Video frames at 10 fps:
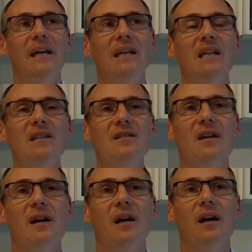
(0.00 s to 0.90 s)
is
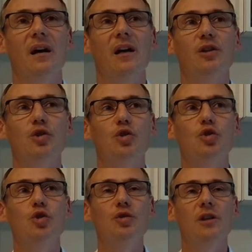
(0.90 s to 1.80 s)

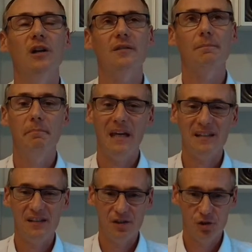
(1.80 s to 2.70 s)
to not make
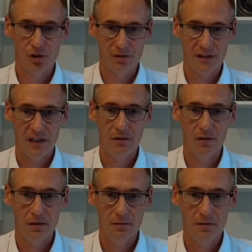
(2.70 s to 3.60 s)
this journey
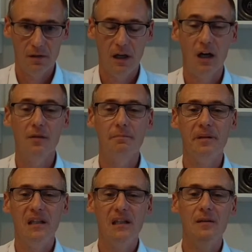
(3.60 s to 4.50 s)
alone and
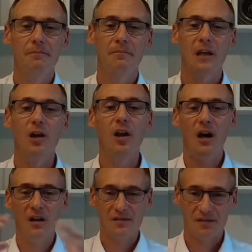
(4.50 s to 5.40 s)
be
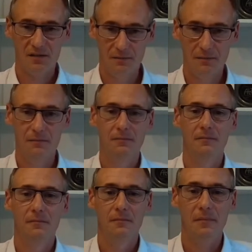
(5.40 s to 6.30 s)
lost
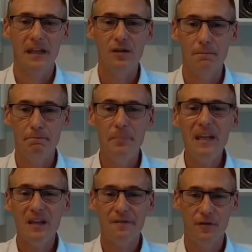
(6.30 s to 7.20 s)
in a
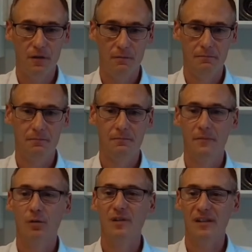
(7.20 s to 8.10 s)
big firm
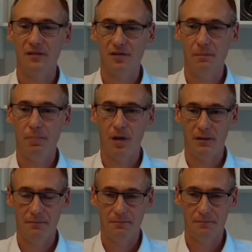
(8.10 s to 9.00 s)
without support.
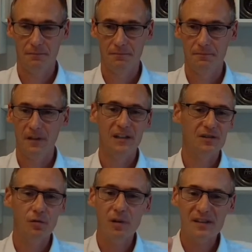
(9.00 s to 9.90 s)
It's
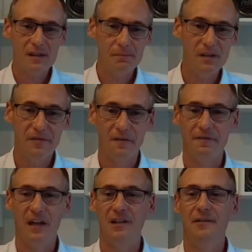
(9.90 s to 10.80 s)
a recipe for
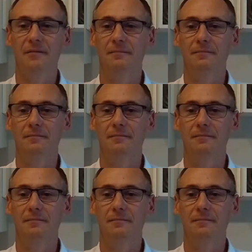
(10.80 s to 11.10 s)
failure,